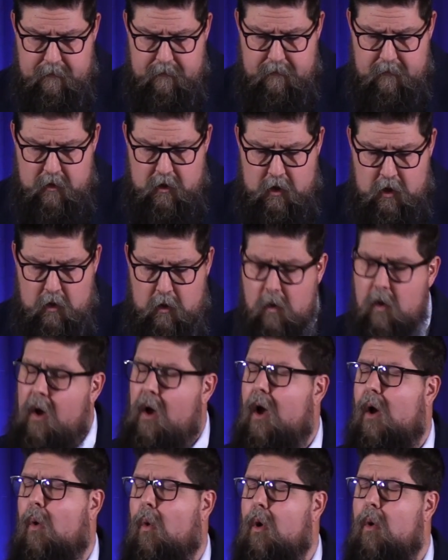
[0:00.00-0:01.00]
Who
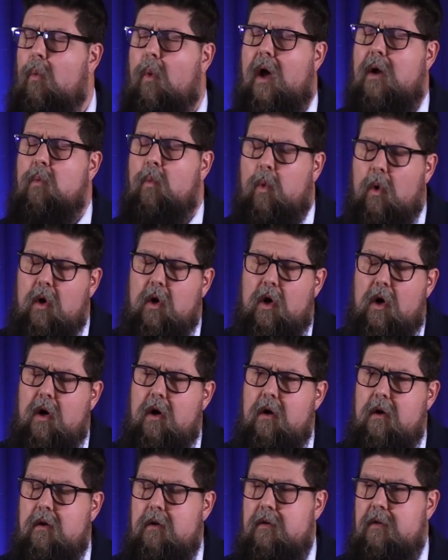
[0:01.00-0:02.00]
or what were
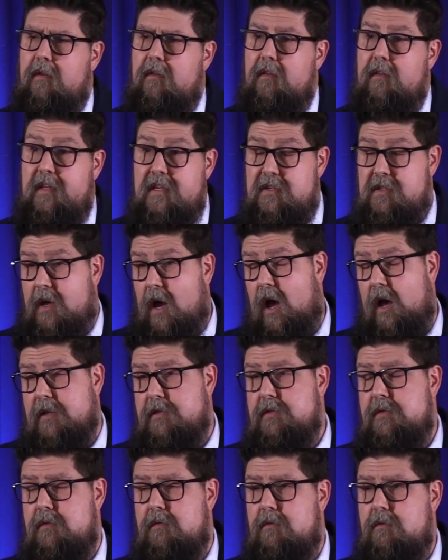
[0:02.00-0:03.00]
these
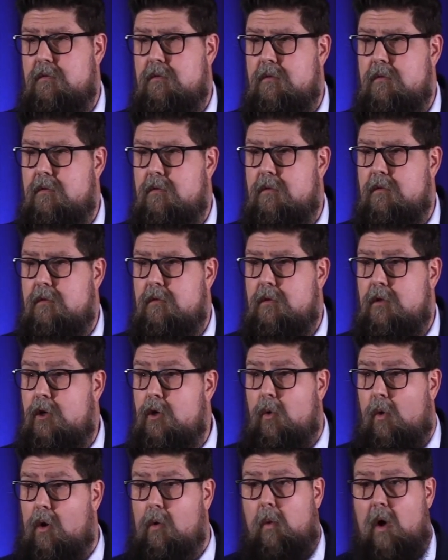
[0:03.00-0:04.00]
gods?
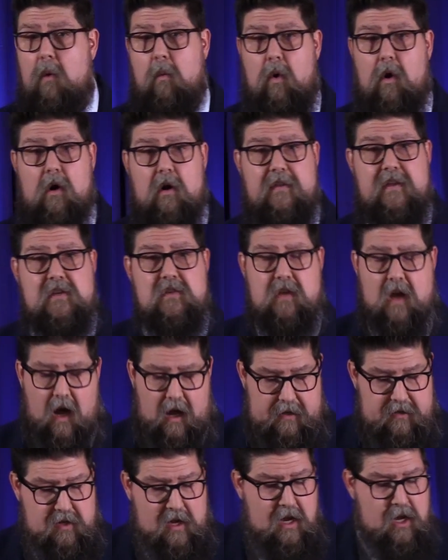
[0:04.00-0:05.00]
Who or what were these
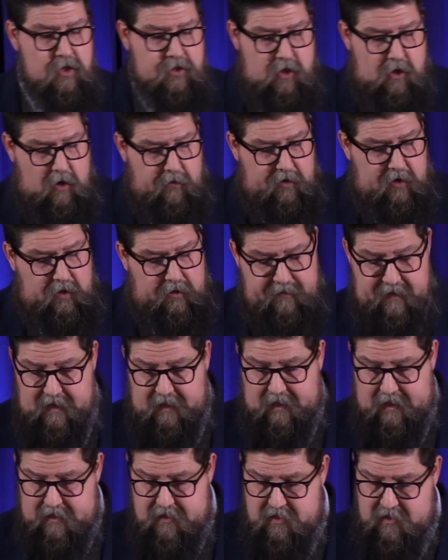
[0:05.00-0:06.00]
gods? Turn over to
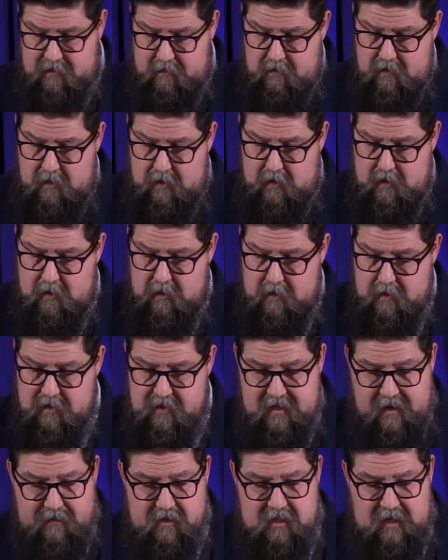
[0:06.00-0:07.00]
Leviticus
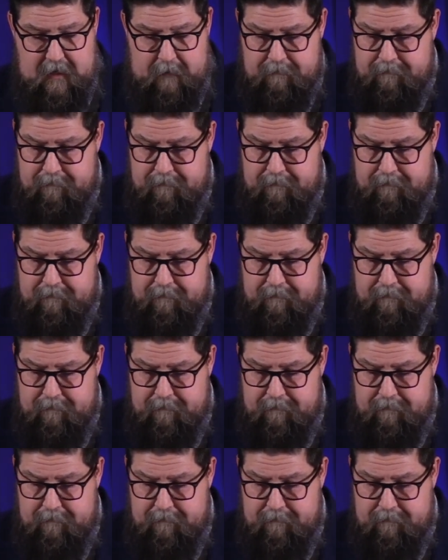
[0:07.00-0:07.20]
17.